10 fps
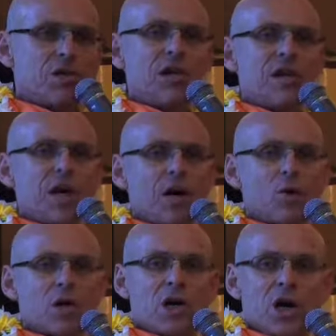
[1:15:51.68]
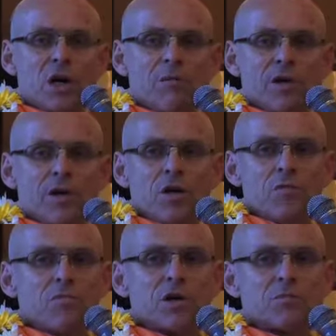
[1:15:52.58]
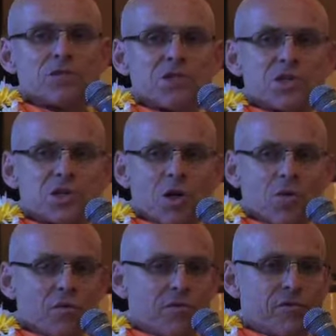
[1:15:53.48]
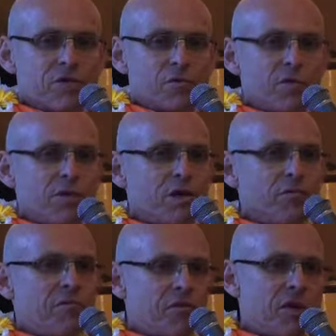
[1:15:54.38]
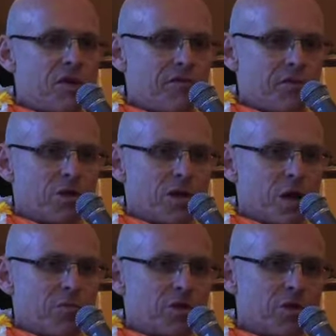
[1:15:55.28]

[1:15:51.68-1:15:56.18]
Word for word: then our karma becomes dissolved. We become freed from karma.